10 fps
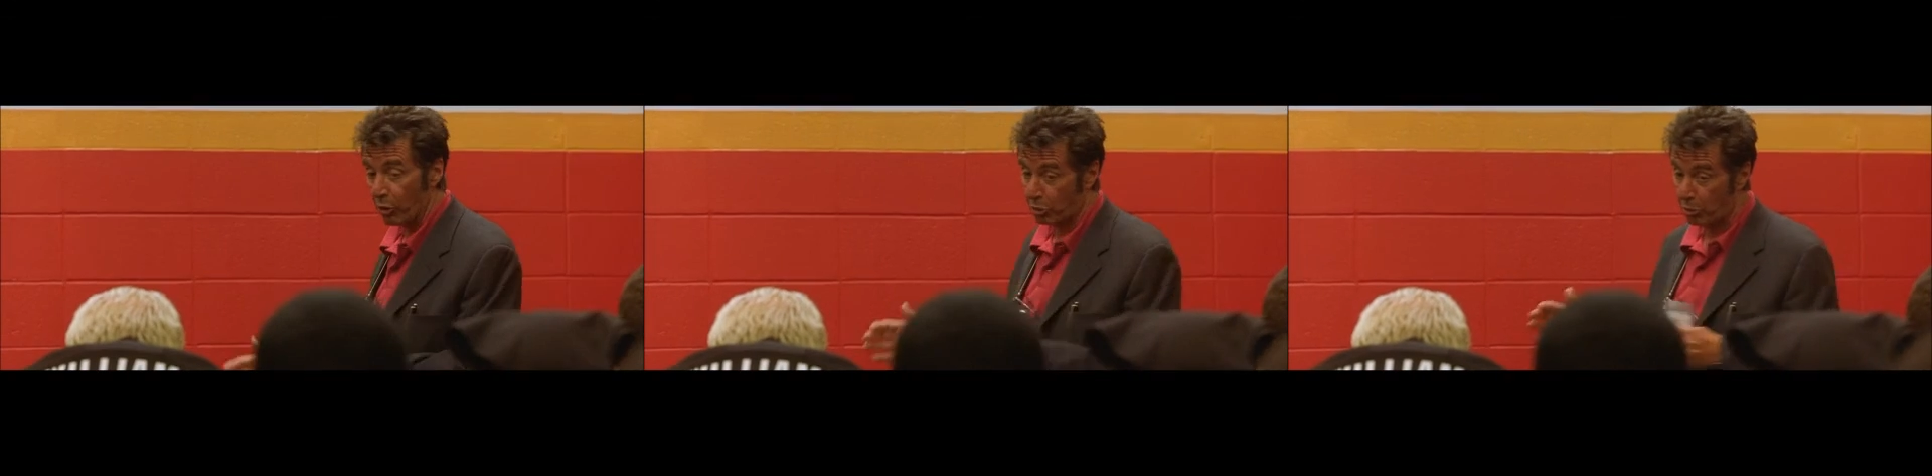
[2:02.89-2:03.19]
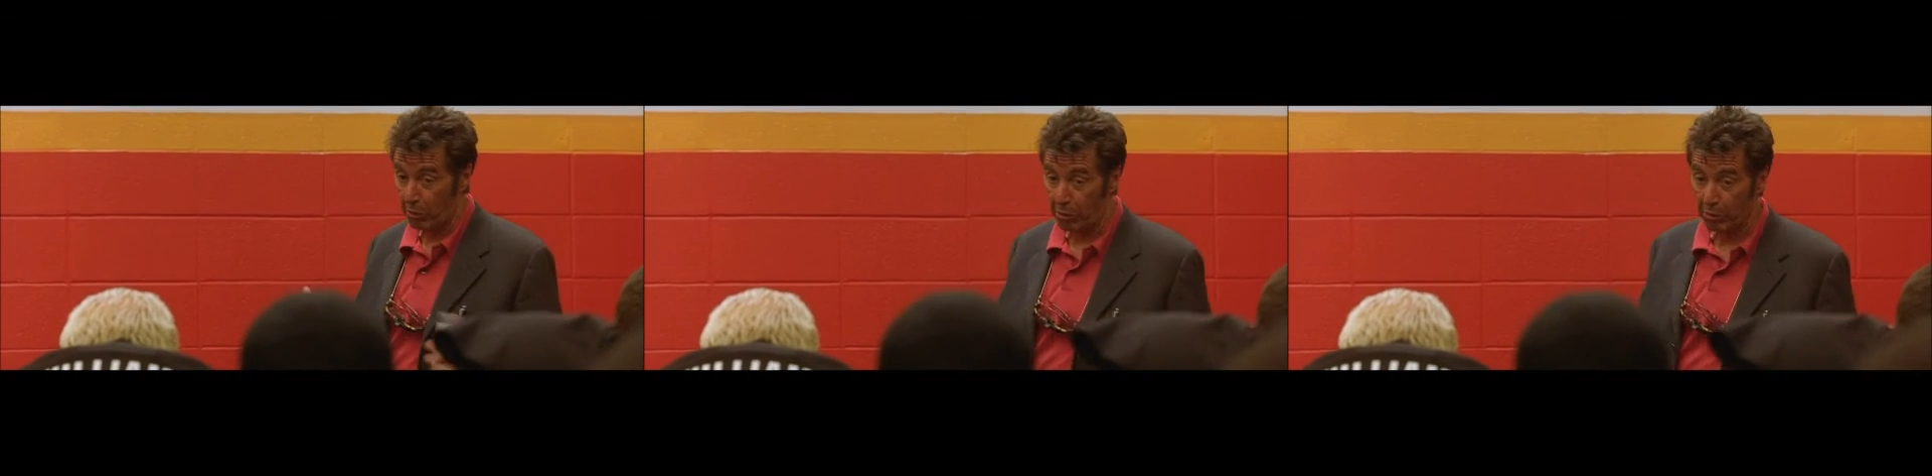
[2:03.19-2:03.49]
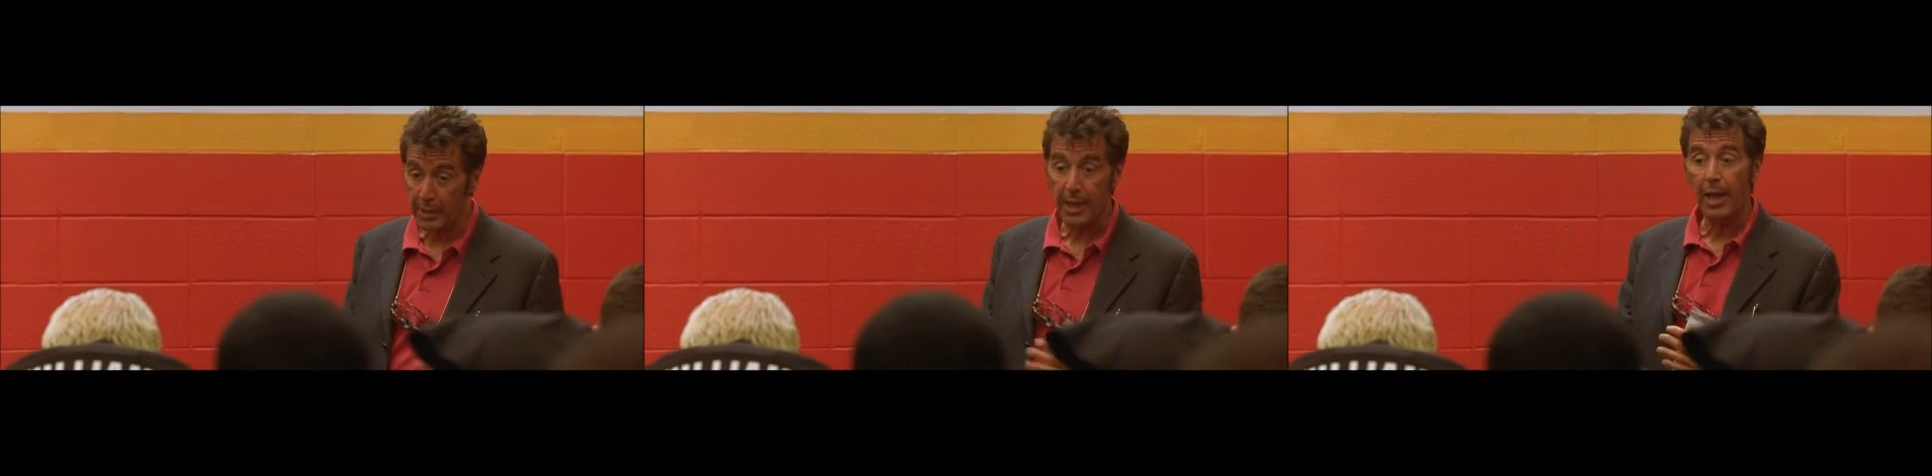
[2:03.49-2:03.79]
or too
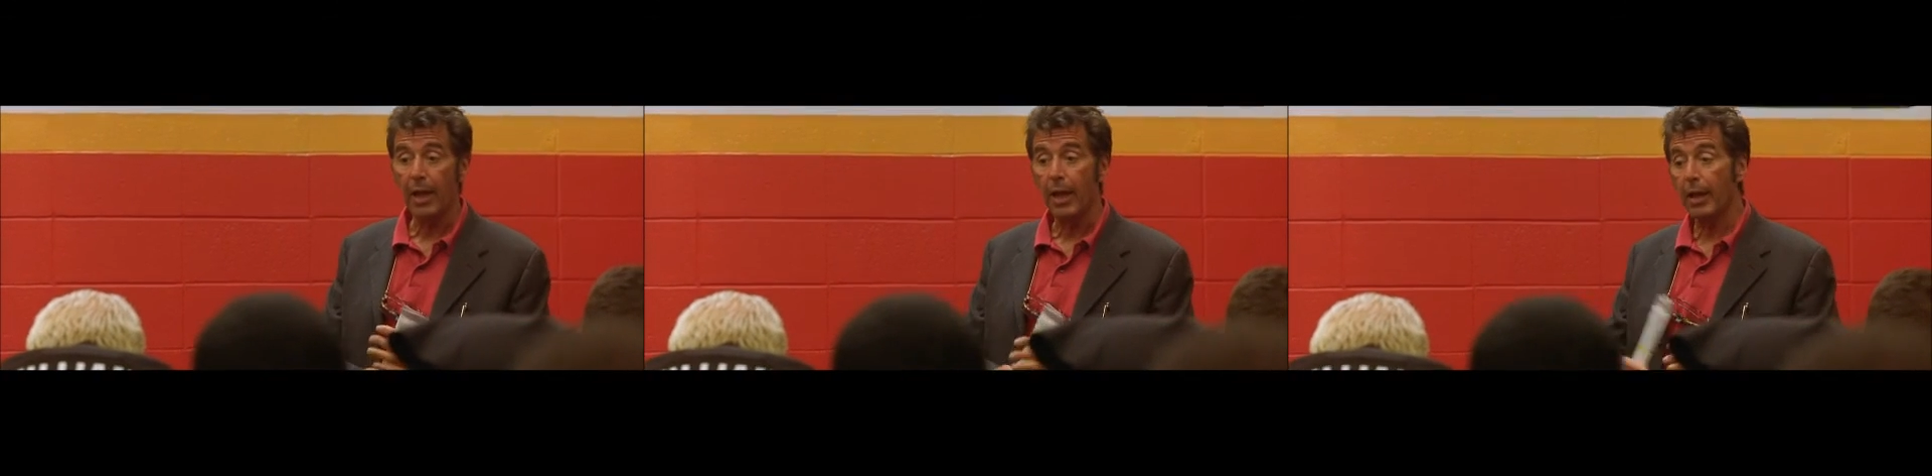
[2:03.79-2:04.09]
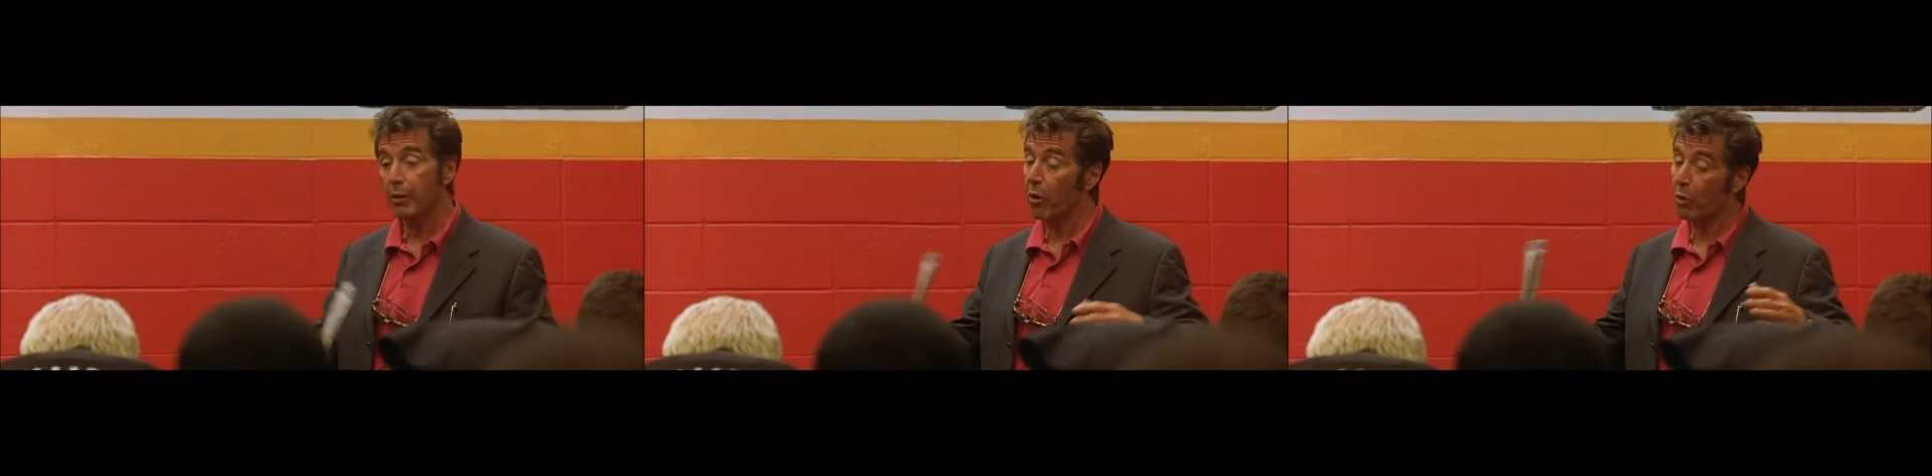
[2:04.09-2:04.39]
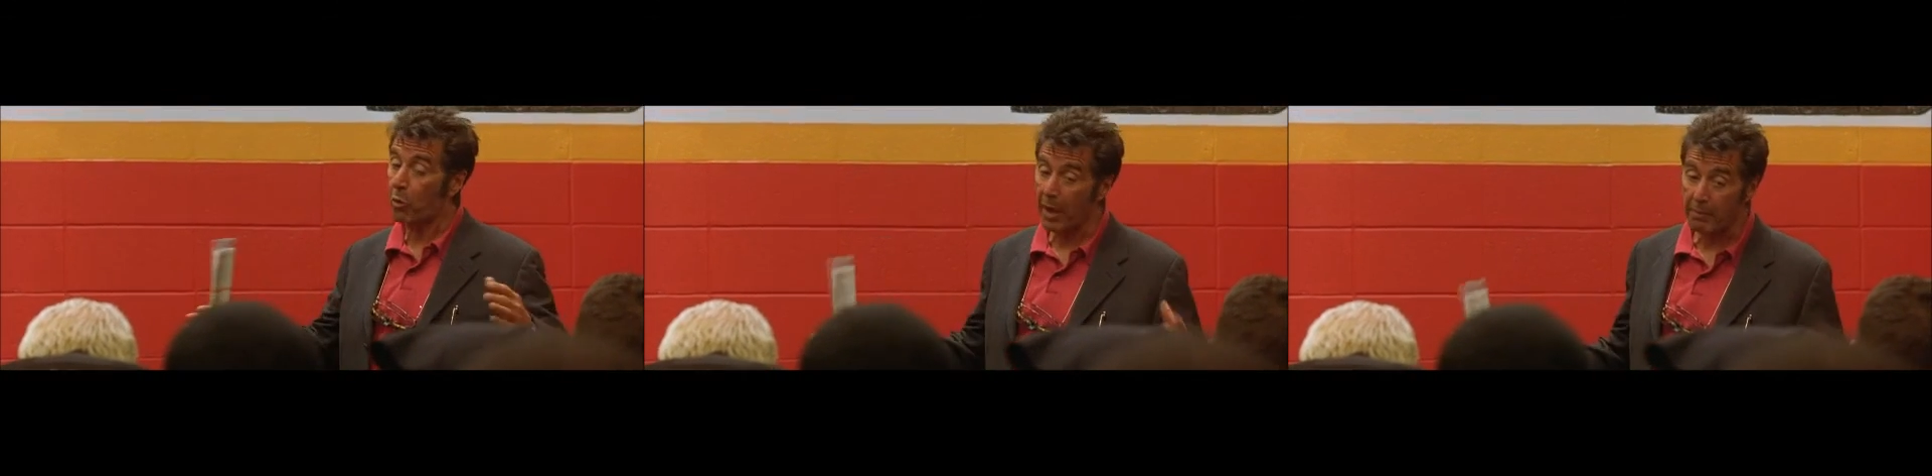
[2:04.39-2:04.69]
early and you
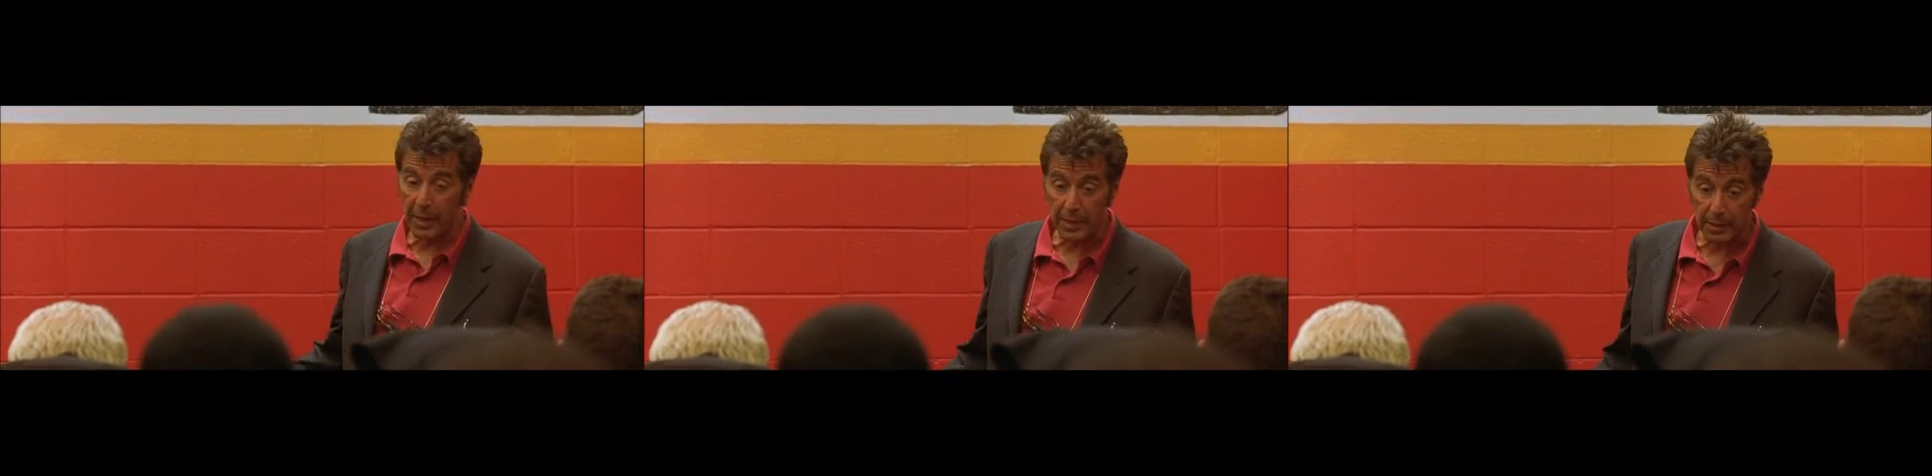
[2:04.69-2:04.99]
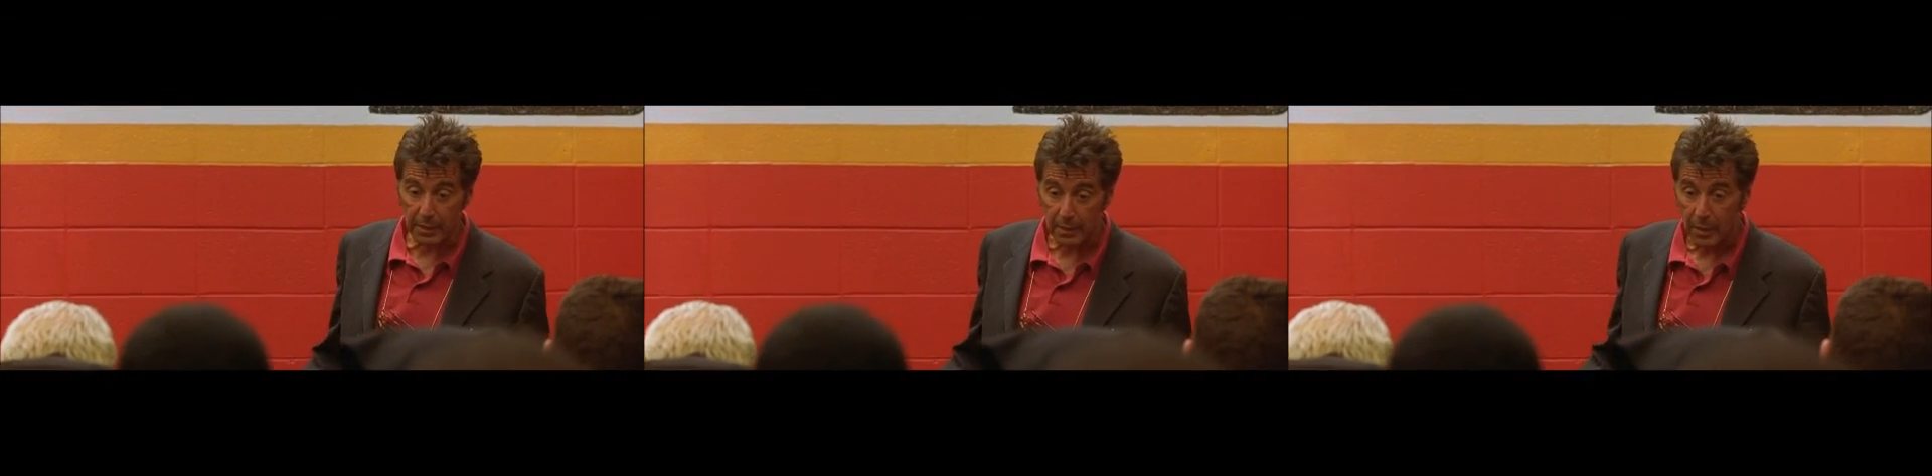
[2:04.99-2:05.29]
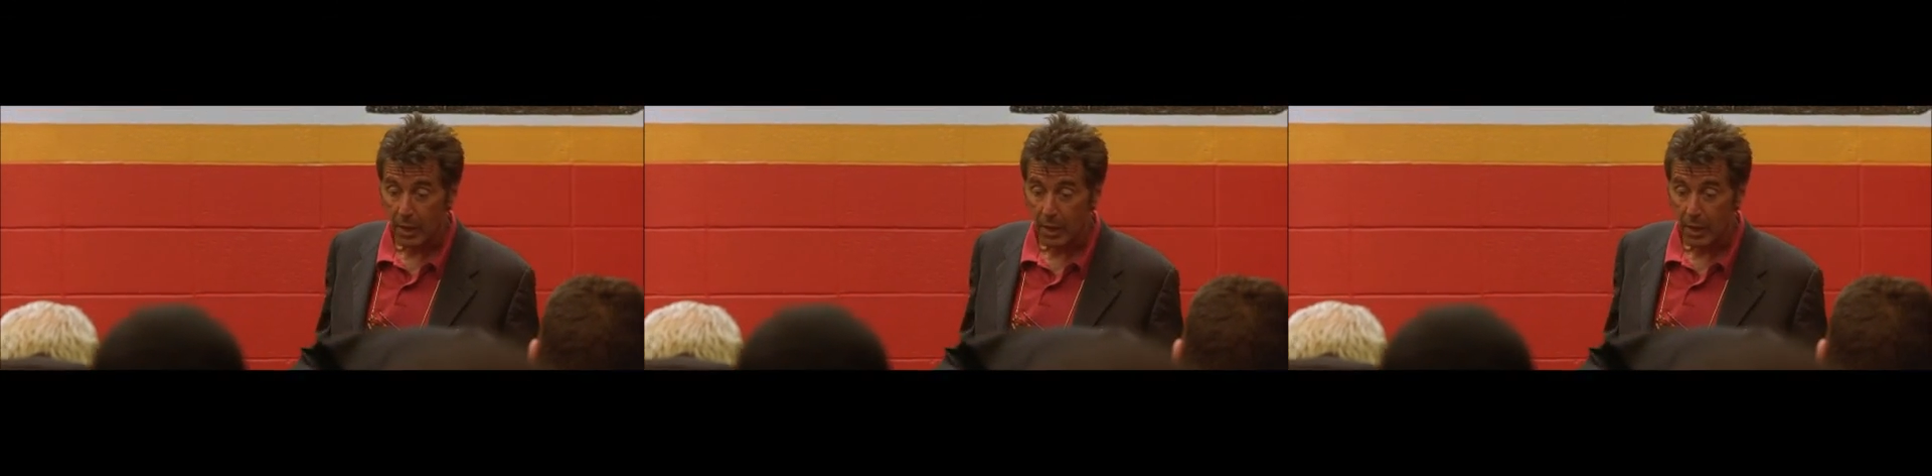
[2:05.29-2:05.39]
don't quite make it.